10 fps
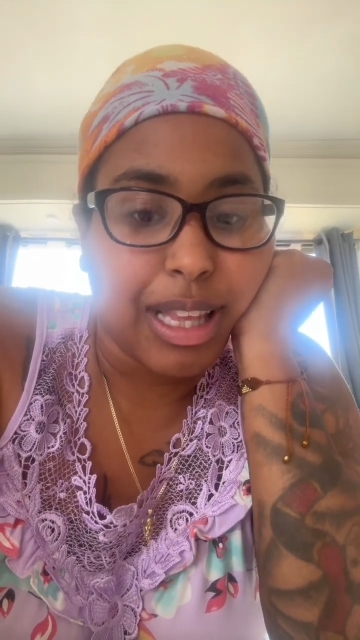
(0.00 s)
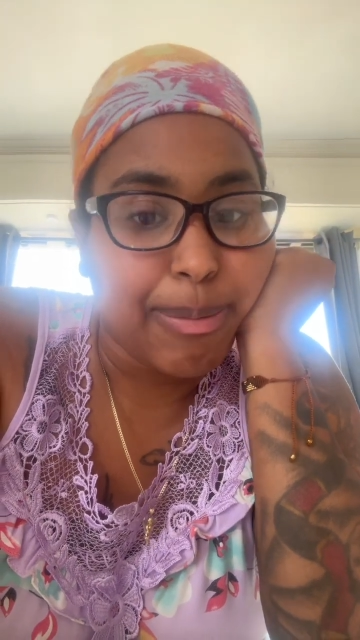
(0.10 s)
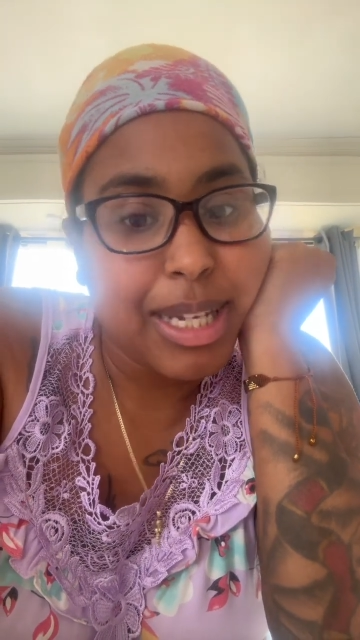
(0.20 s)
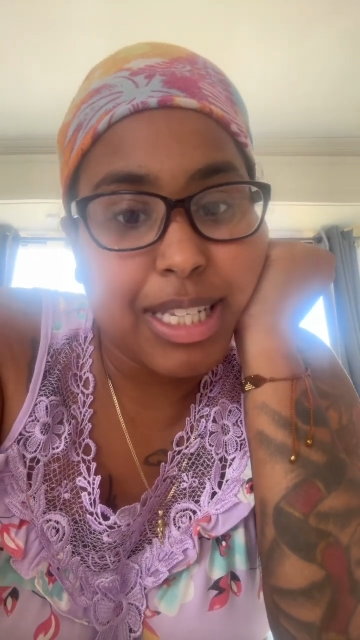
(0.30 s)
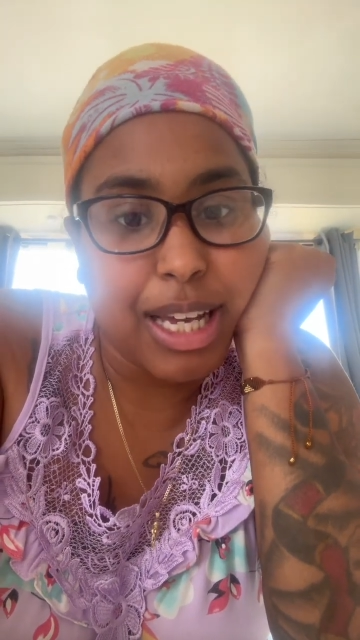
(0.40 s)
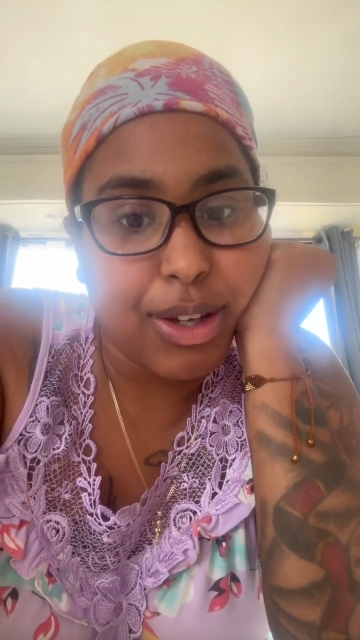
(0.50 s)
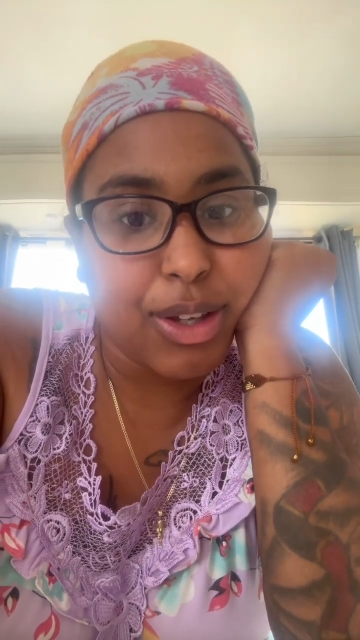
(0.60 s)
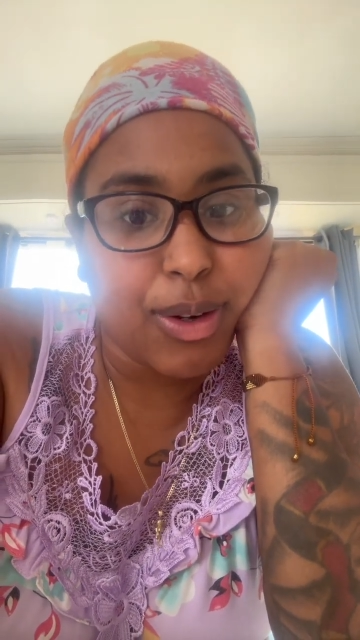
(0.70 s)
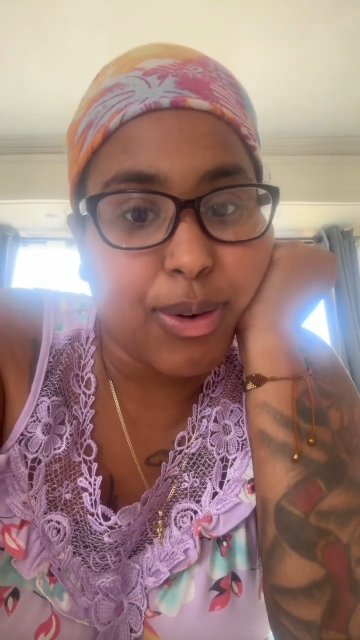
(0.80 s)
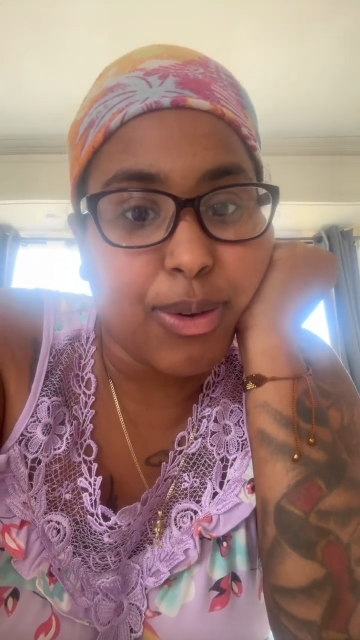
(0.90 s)
let me tell
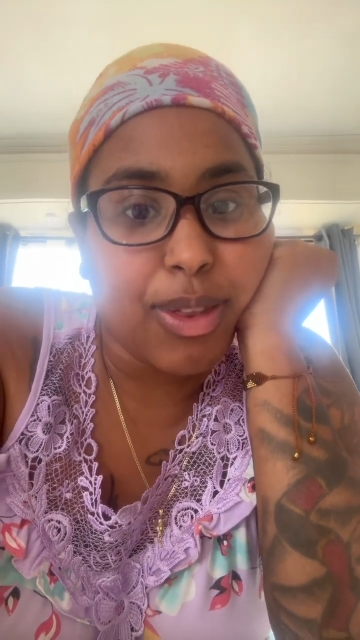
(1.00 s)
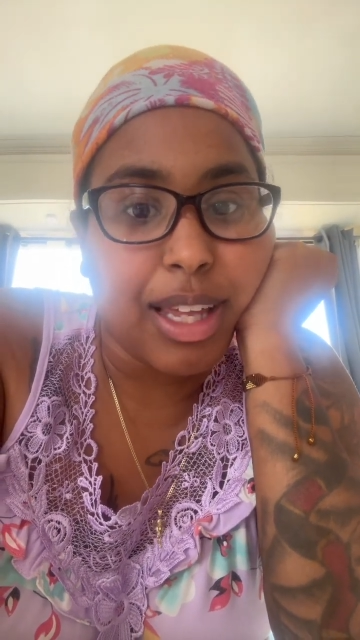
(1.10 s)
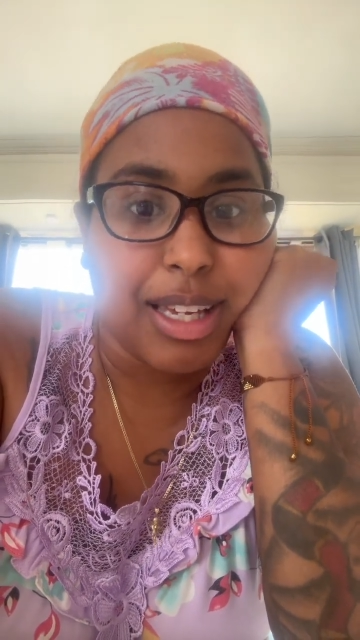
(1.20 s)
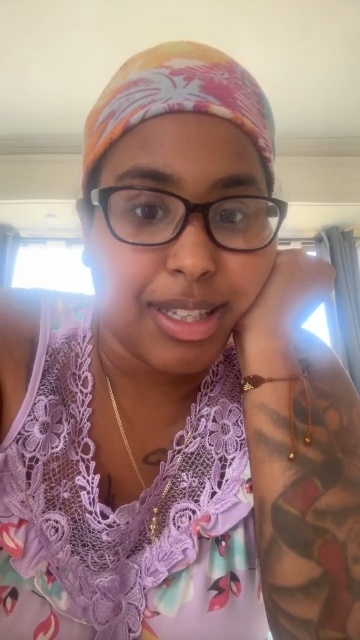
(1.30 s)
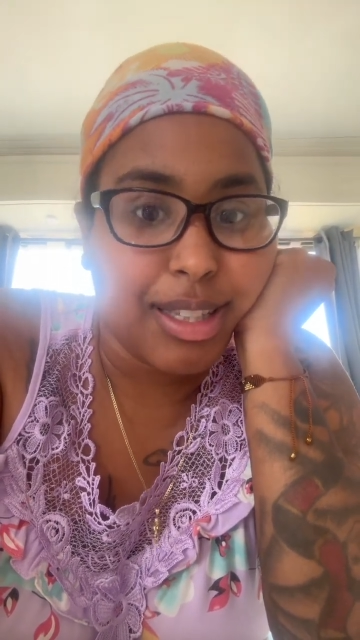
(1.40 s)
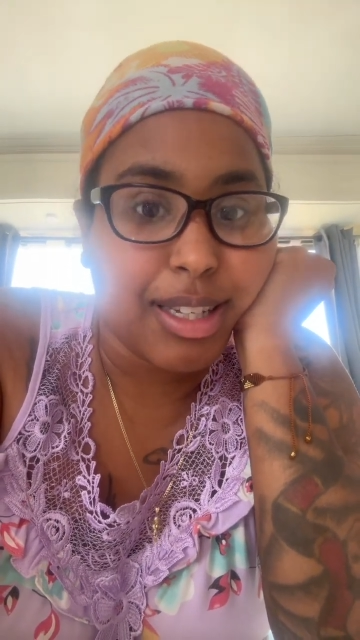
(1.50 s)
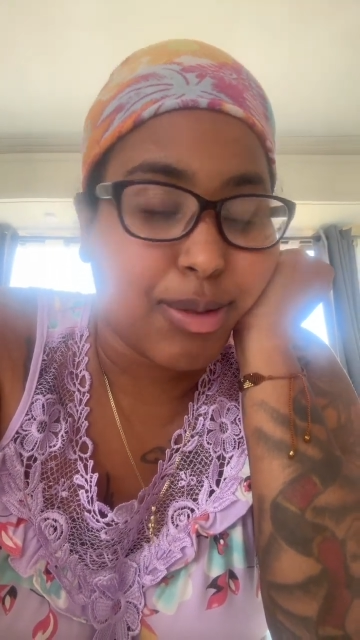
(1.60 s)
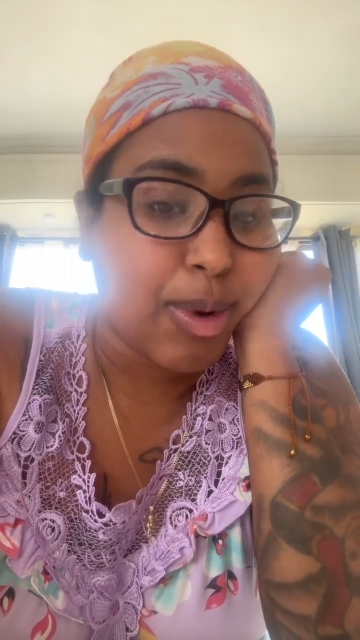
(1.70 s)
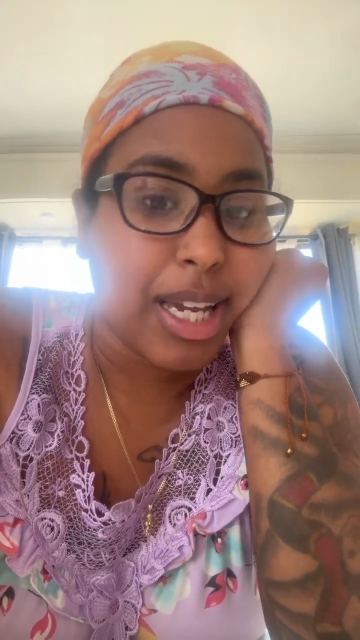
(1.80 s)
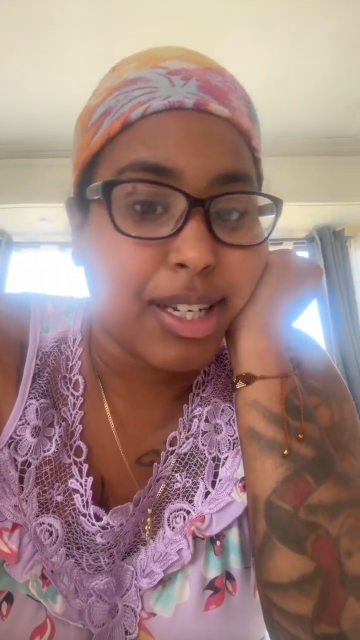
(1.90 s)
you the easiest
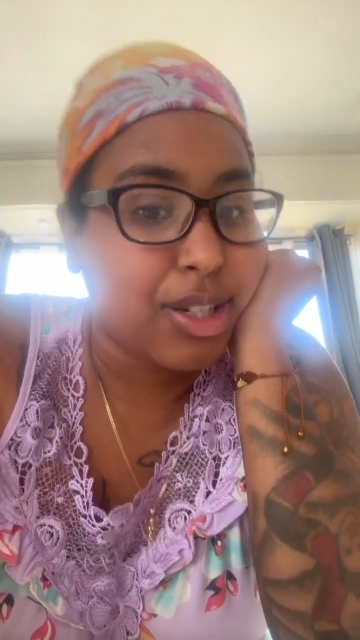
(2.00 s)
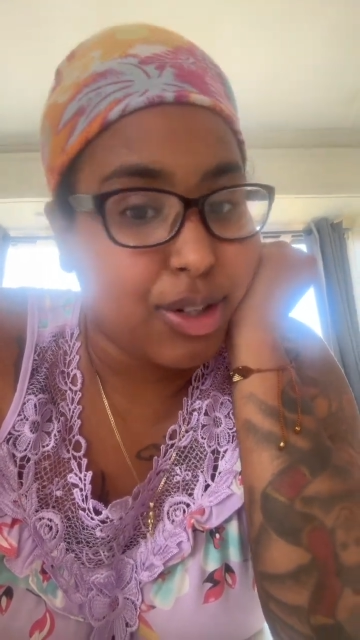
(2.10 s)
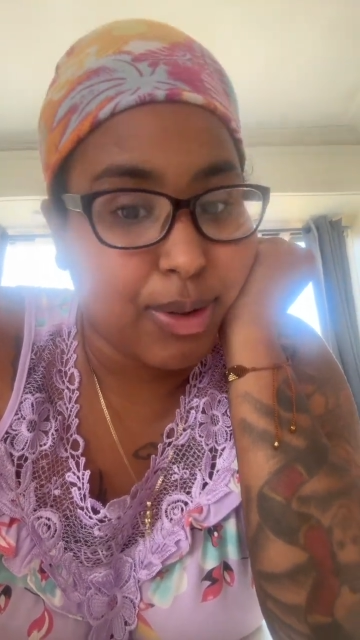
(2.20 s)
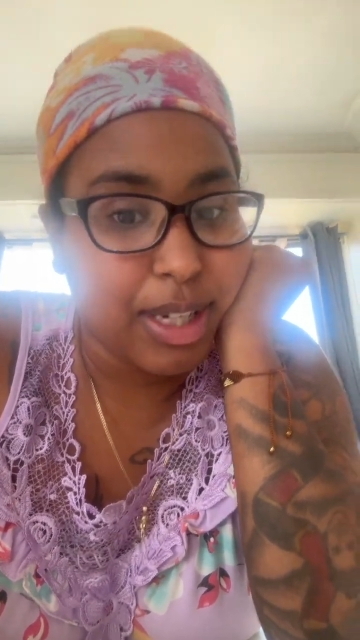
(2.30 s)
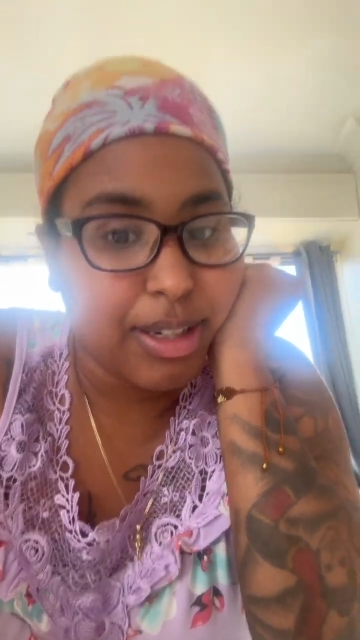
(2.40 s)
way to do it.